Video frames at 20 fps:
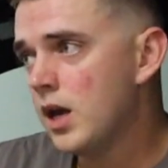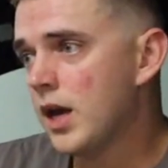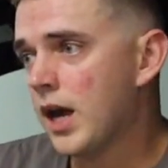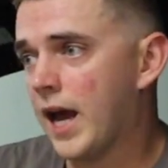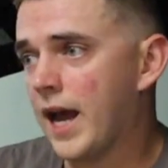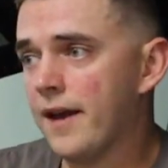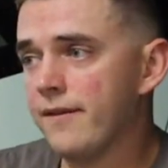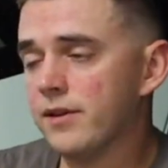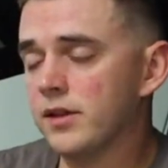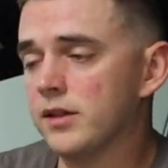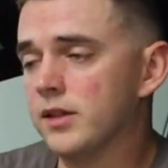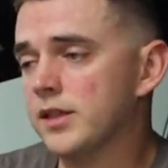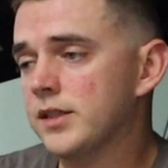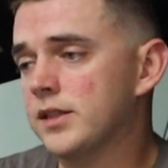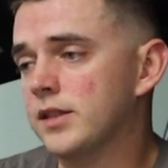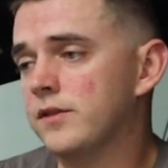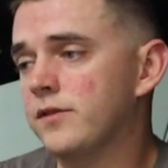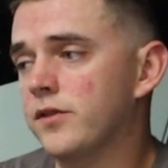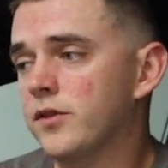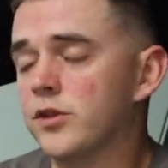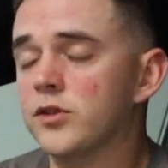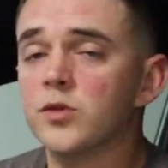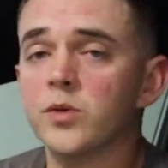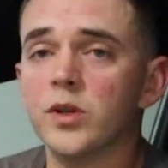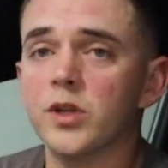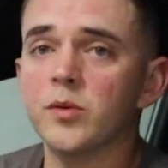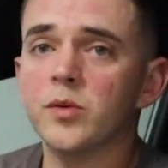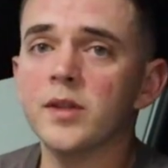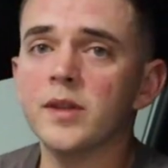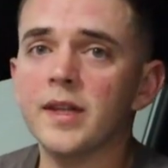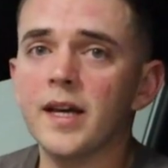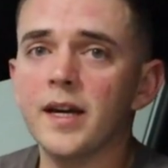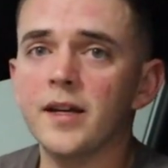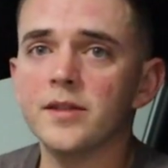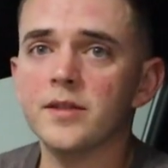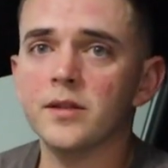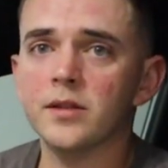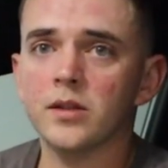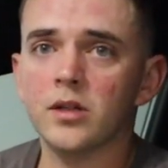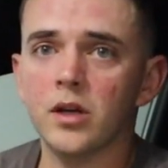I have it listed for
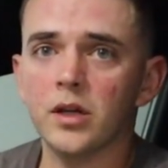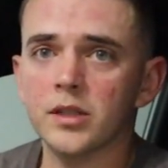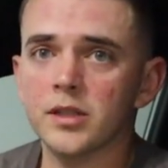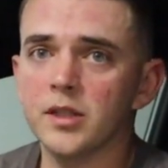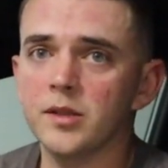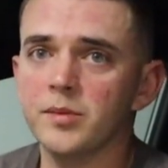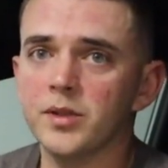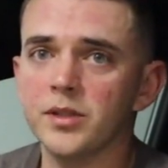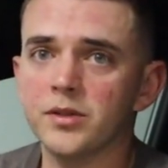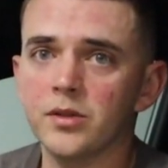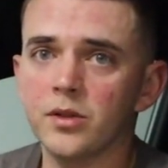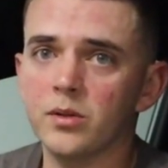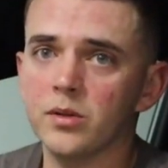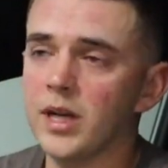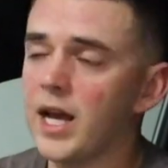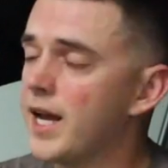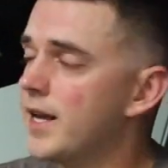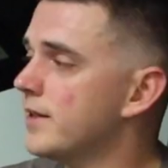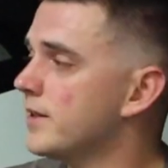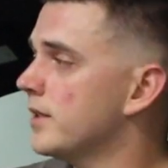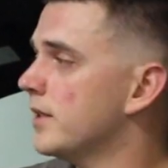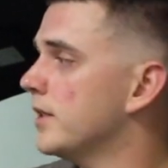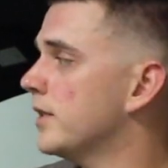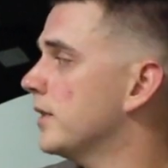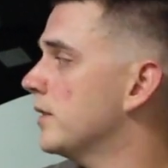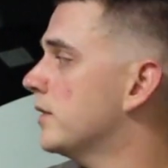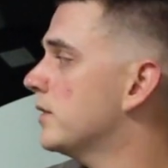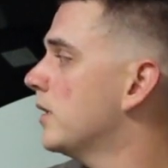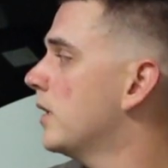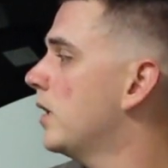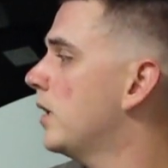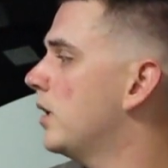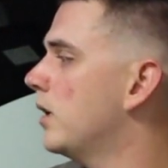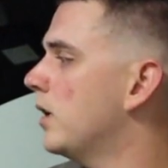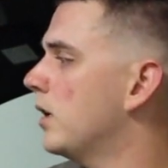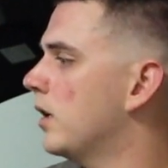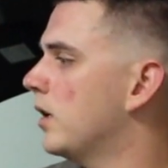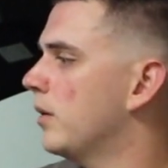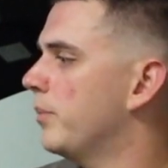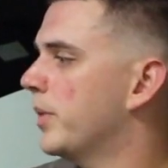$21,000. Car's going to be sold as is.
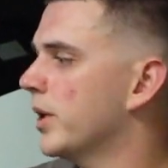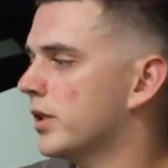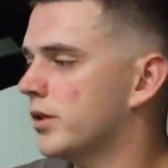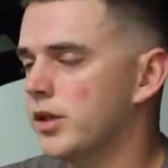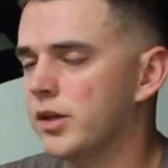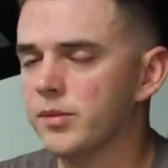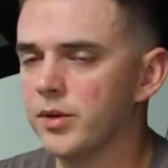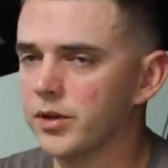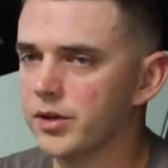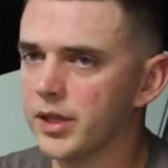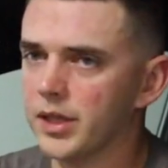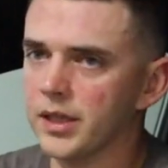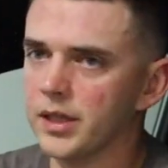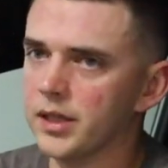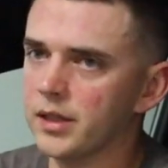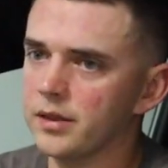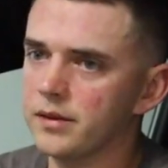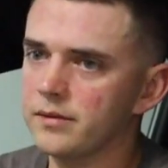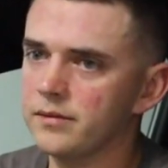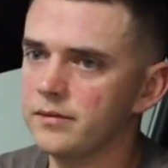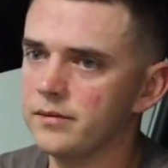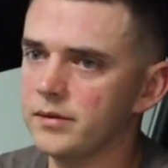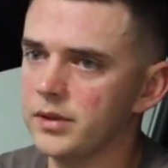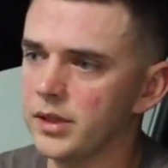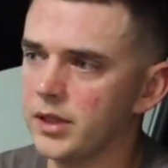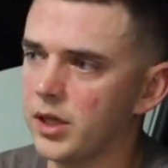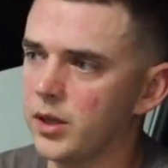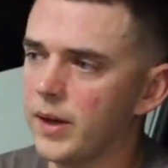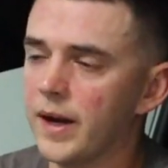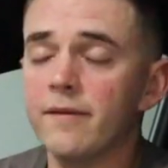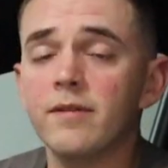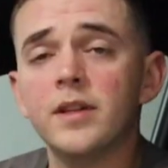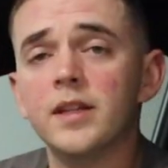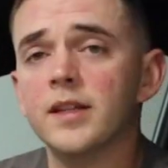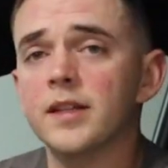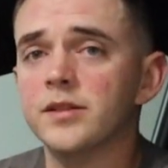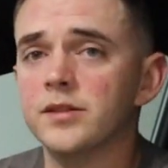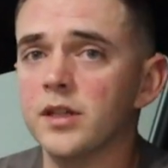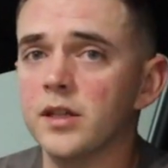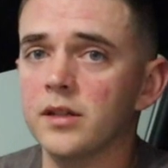Big turbo kit. You know,
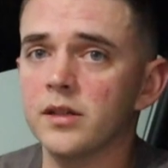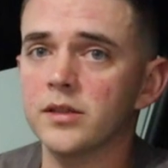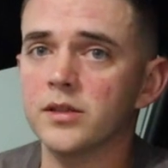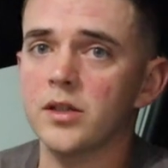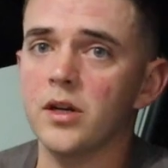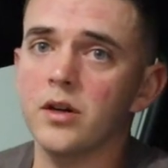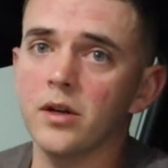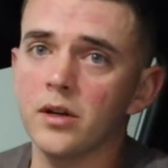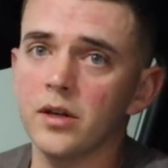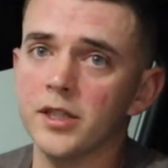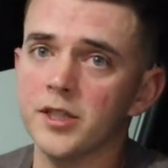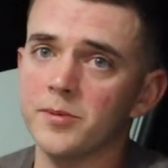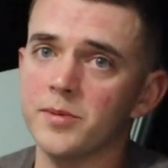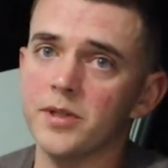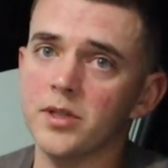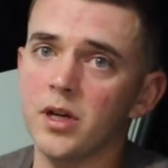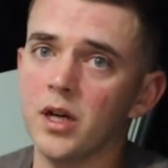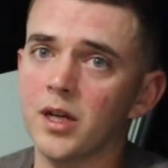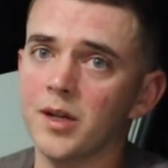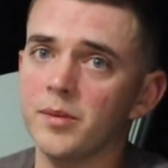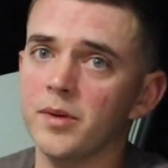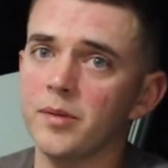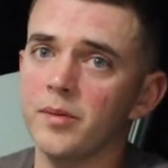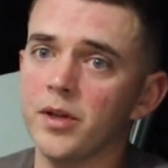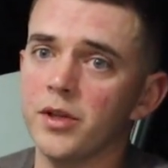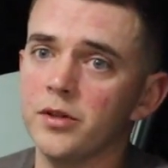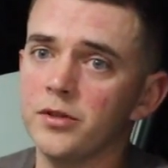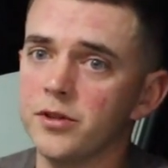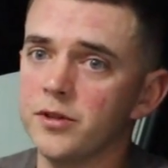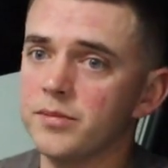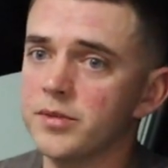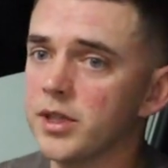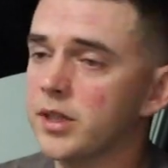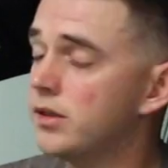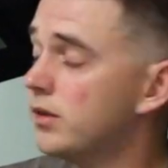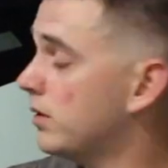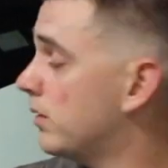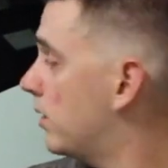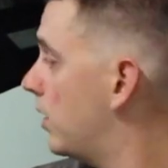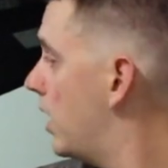everything that's done in this car has been documented on my YouTube
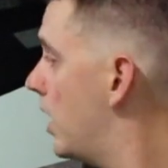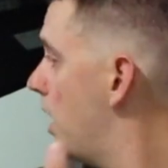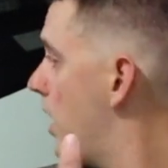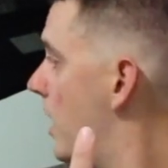channel.